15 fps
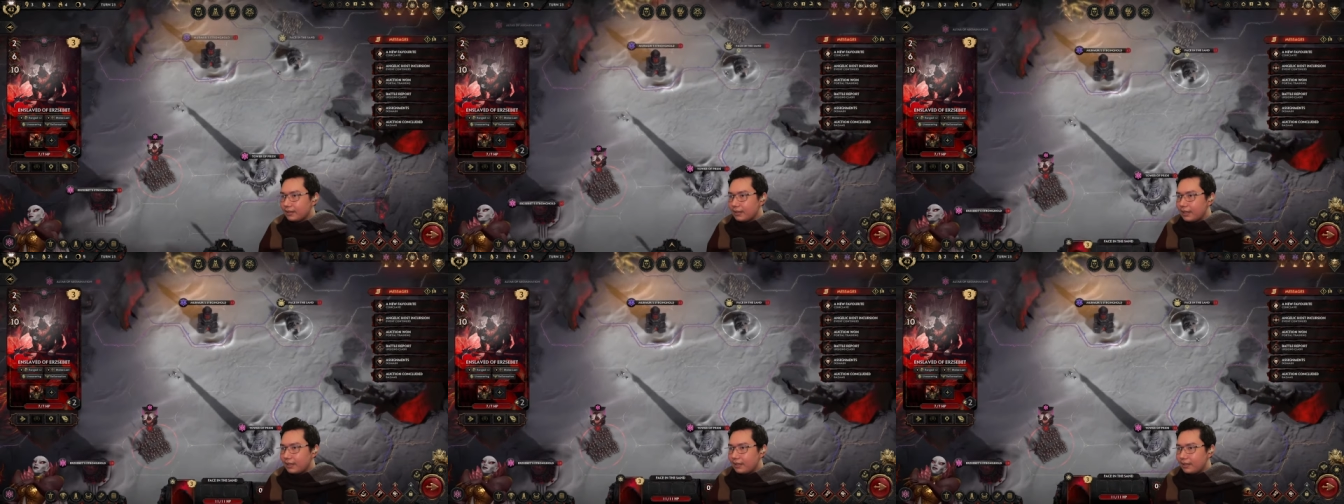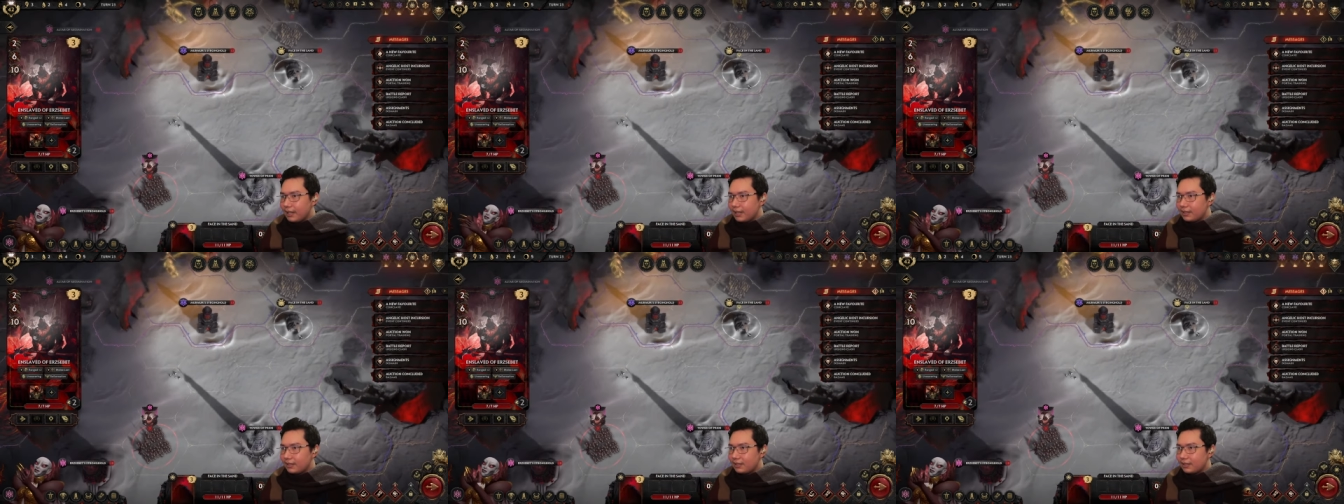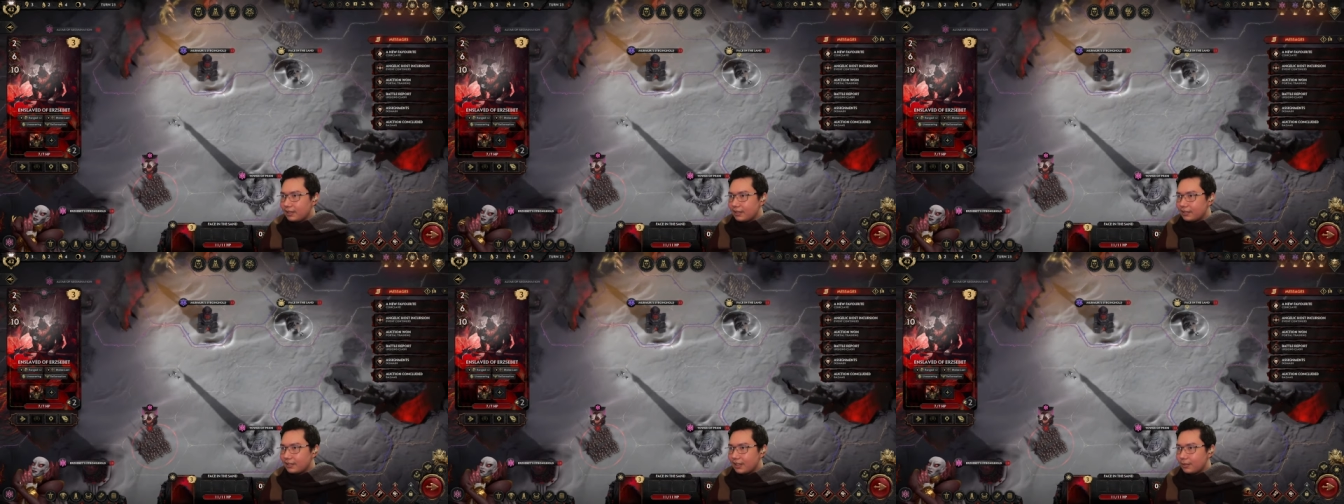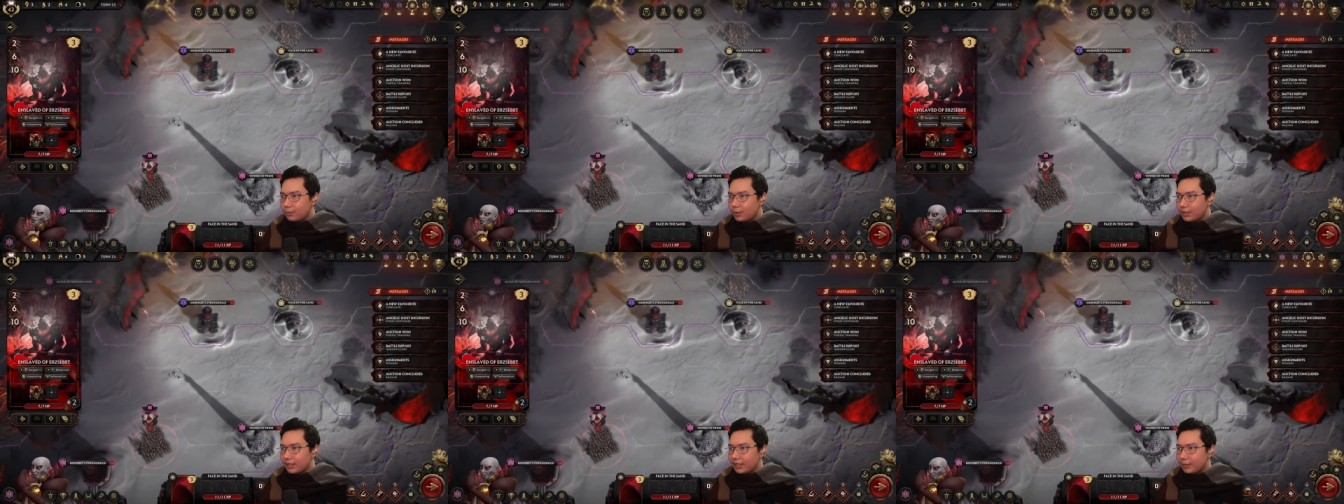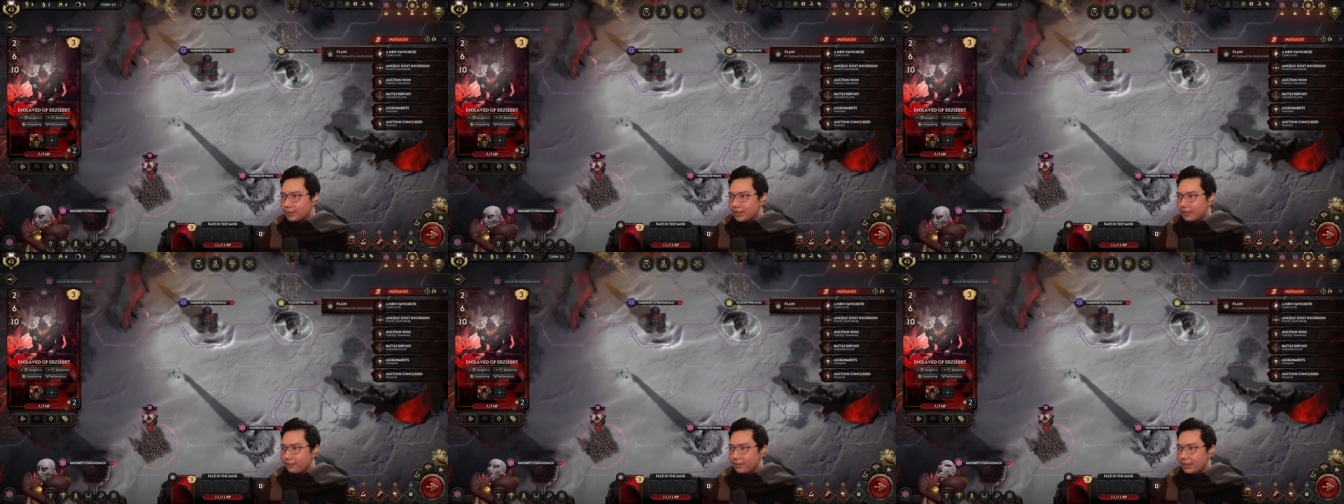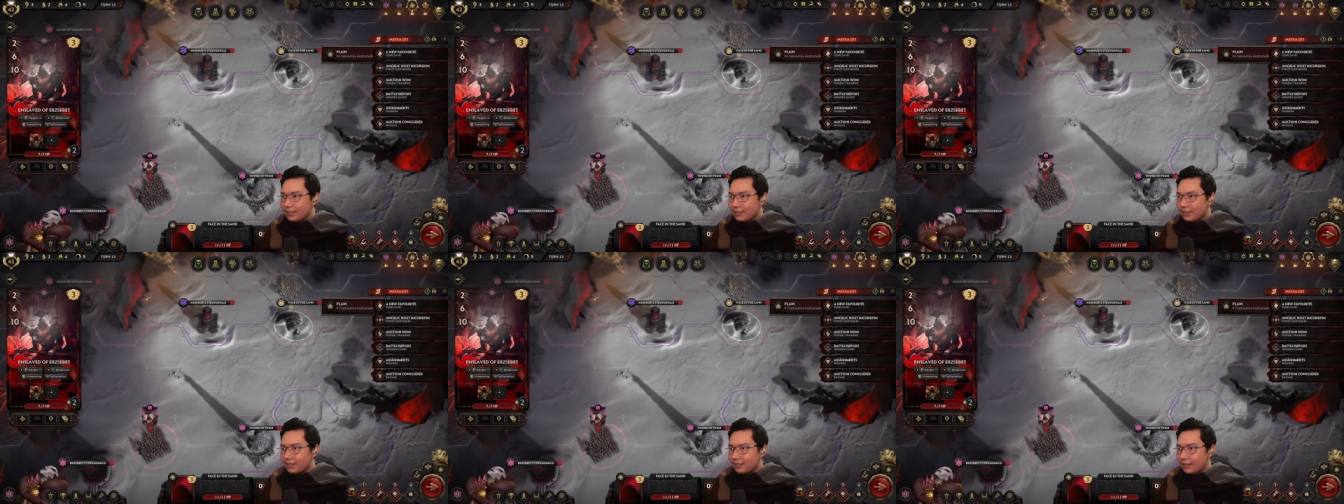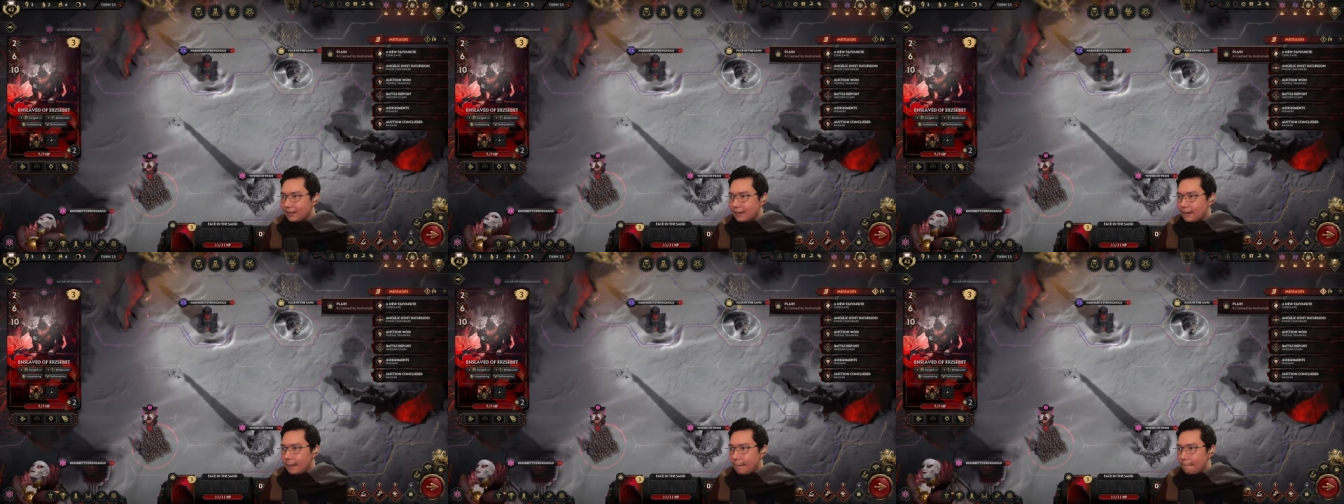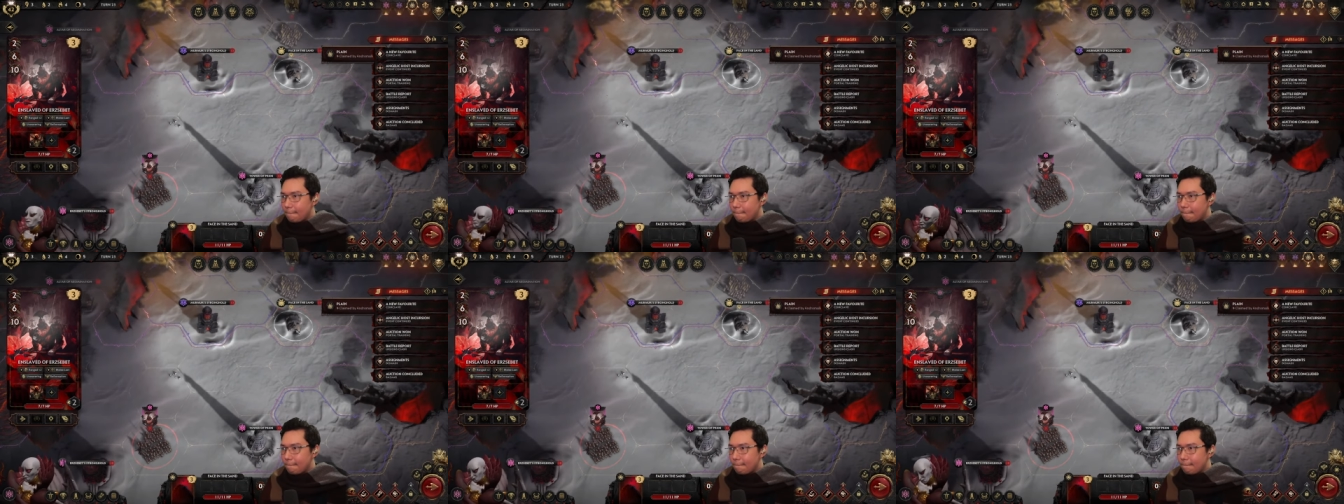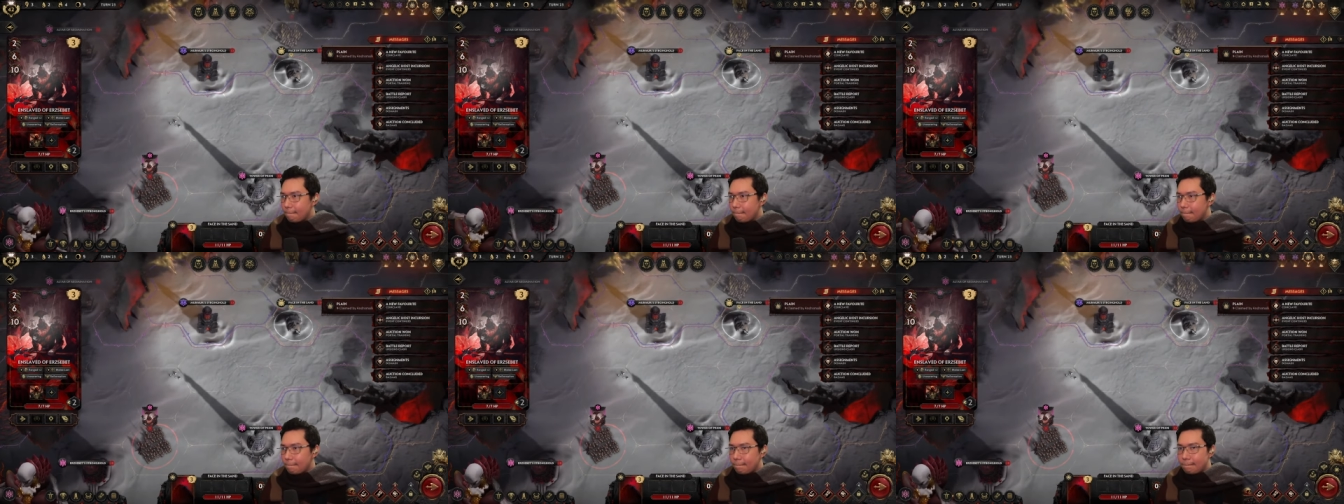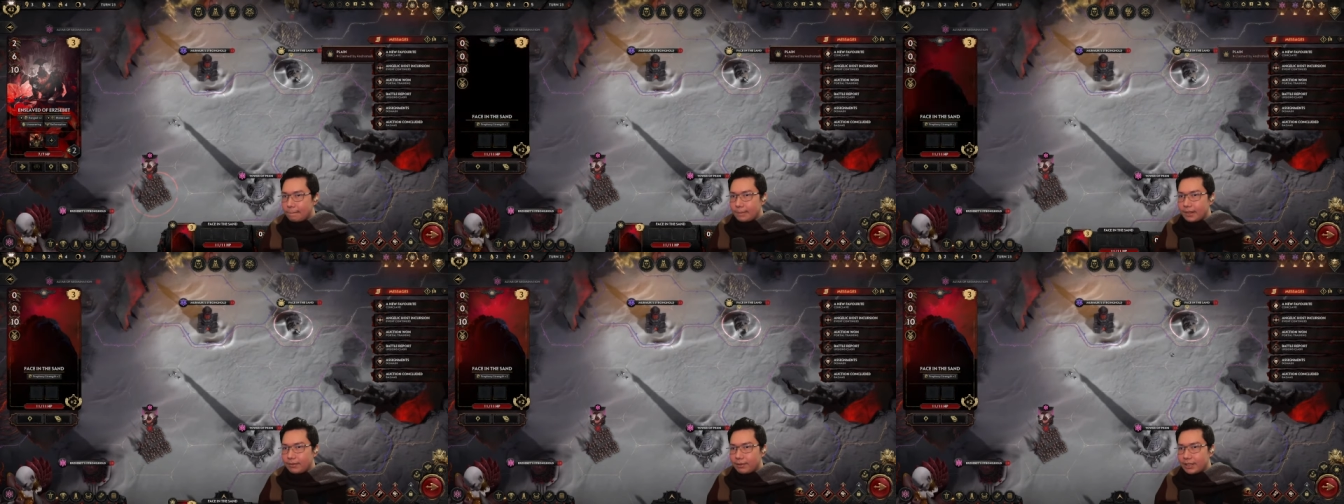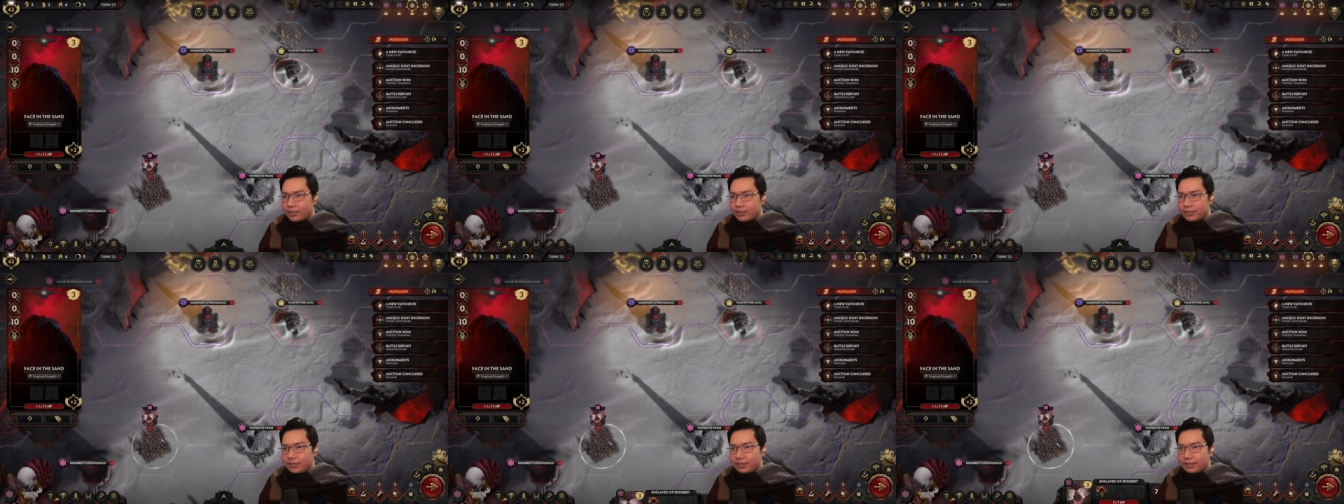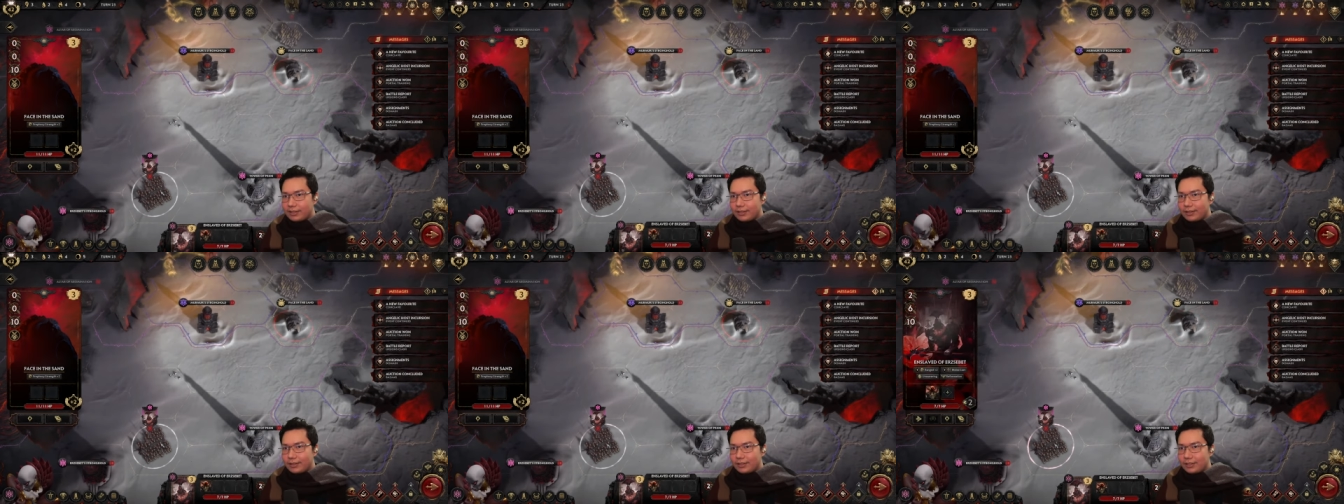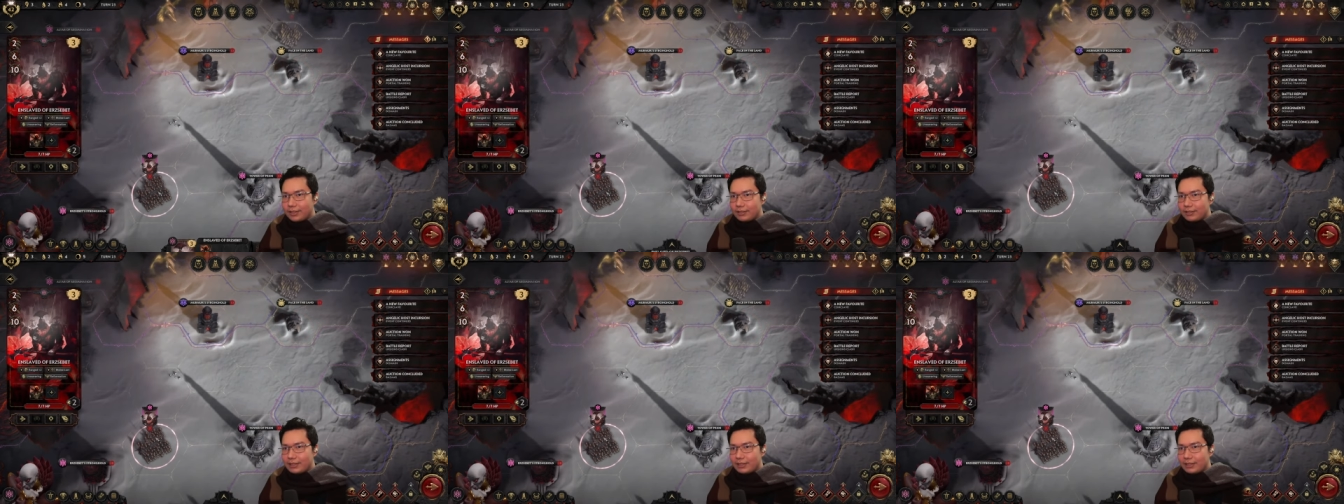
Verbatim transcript: Then next turn I'll start walking up to the face in the sand. Which zero, zero,